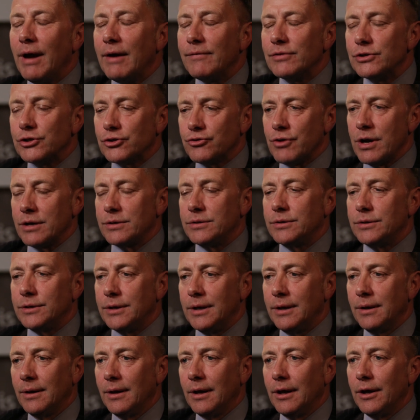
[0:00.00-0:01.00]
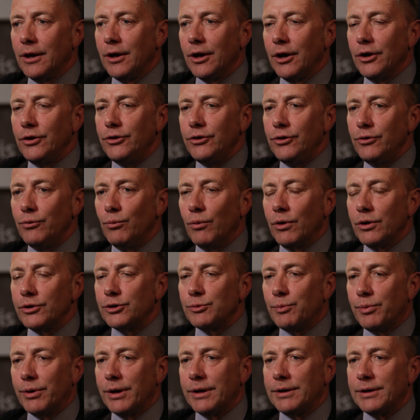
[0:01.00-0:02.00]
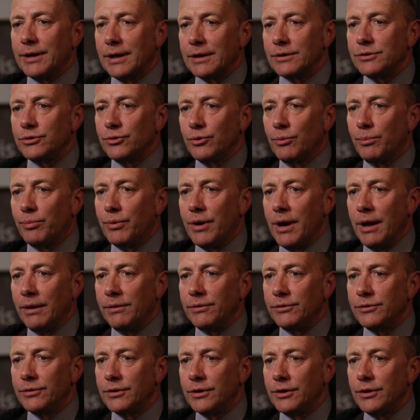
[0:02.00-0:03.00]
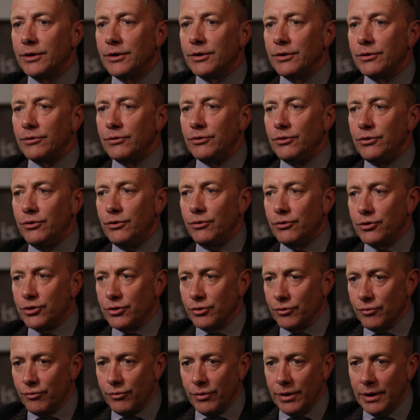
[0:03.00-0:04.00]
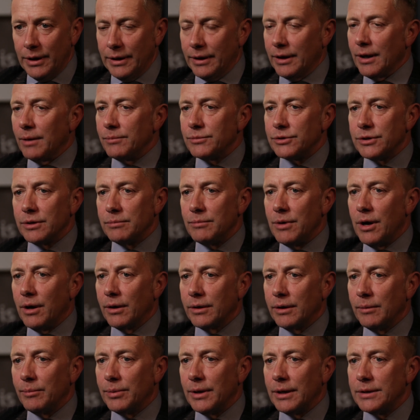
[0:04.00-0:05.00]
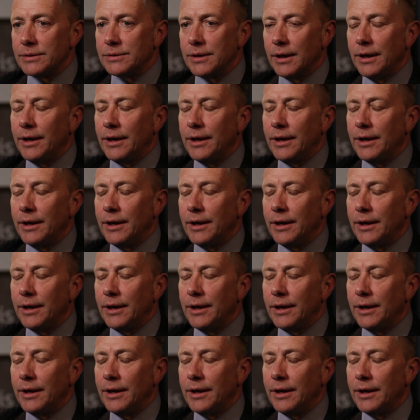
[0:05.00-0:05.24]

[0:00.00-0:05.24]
you have a strategy and you want to protect your brand, you should really come to the marketplace.